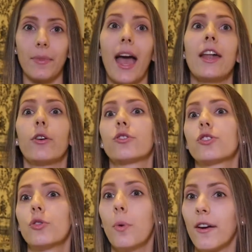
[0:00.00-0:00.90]
And
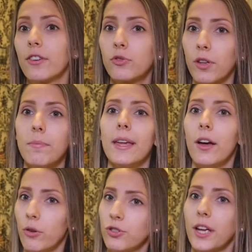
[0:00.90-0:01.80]
also whoever's with me
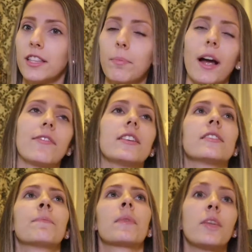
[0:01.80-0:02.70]
also gets breakfast.